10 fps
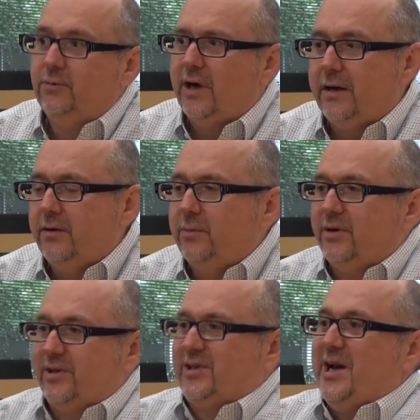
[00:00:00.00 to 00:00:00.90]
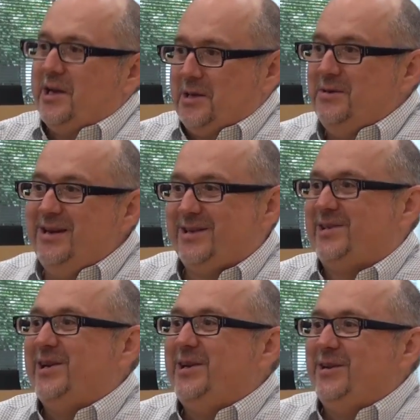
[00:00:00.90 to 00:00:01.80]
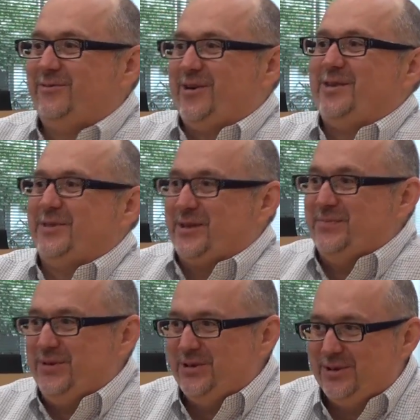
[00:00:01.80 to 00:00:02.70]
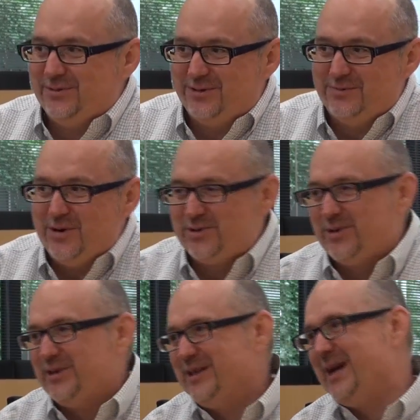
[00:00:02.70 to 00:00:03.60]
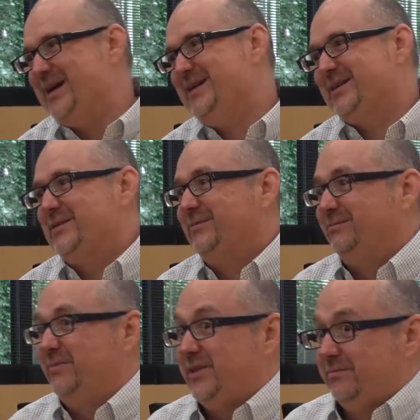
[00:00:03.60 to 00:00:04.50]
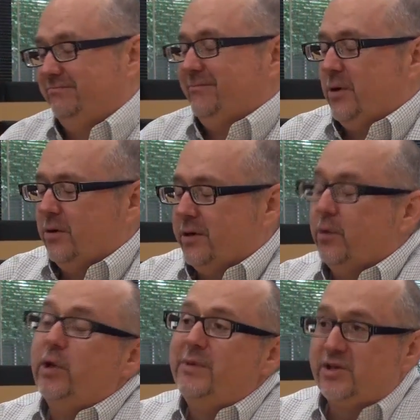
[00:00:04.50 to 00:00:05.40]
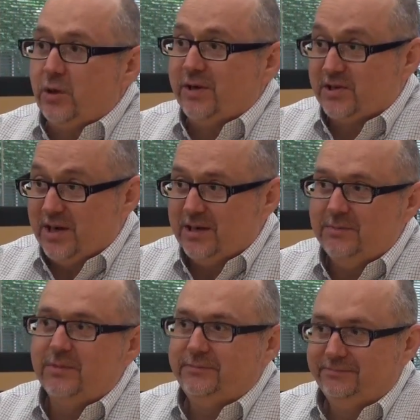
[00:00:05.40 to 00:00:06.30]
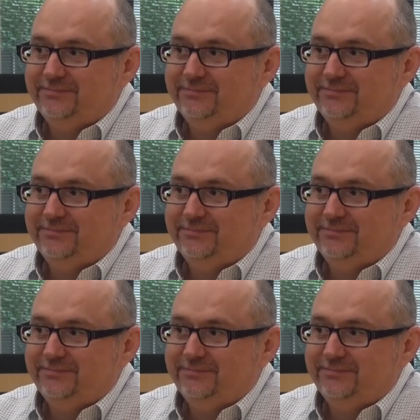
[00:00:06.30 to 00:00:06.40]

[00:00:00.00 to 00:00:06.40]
Well, I don't know about exciting. Sitting in front of a computer for most of the day can only be so exciting, but.